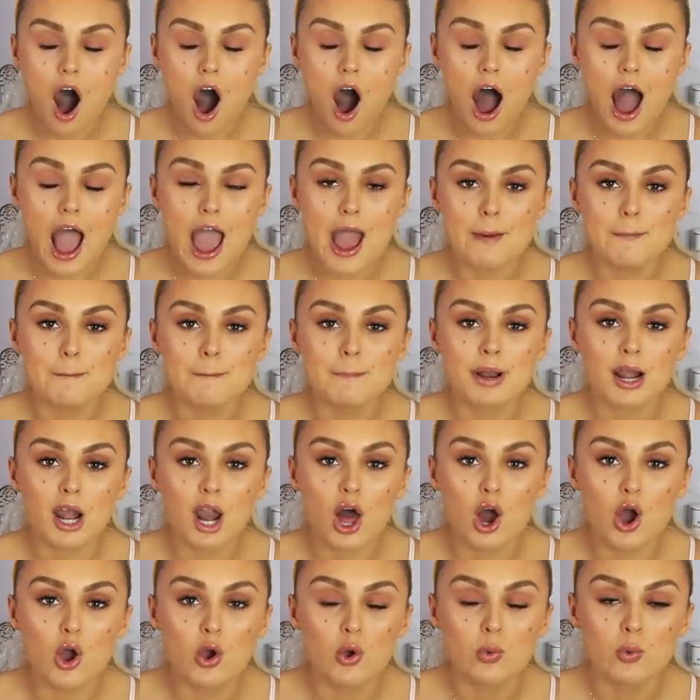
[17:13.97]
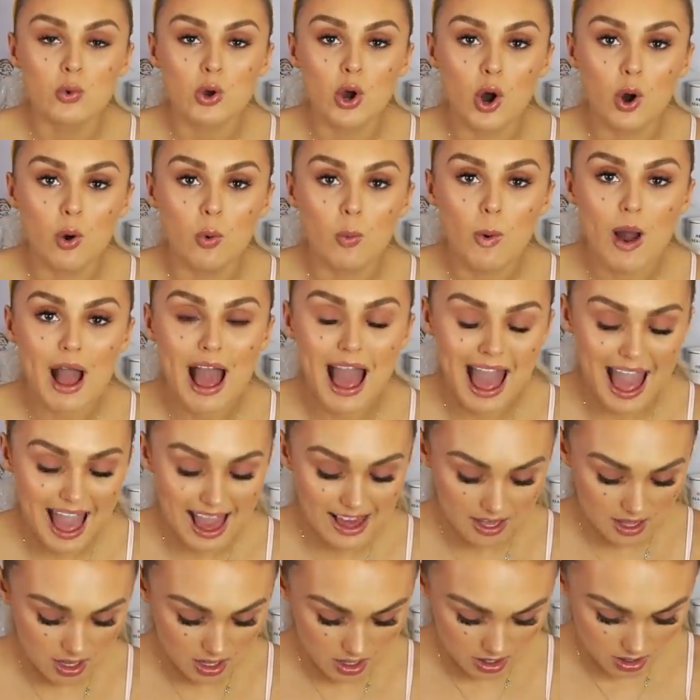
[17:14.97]
I am blown
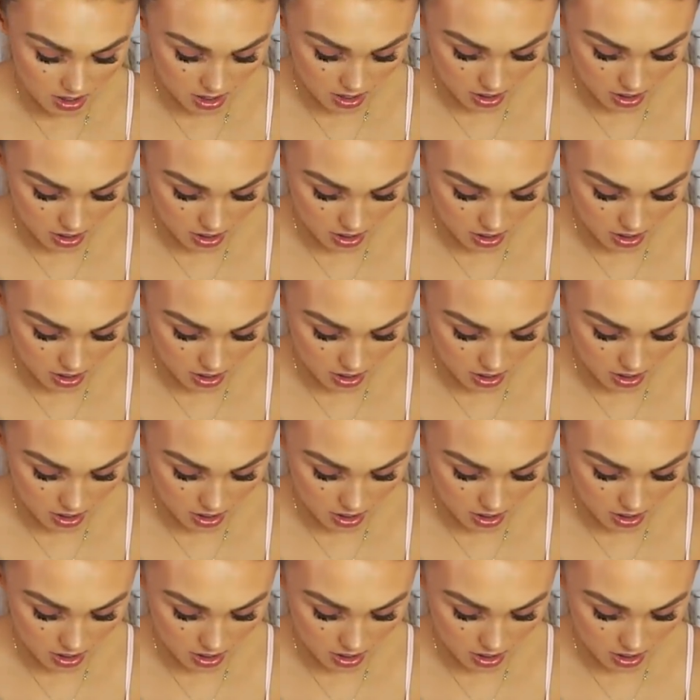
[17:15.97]
away.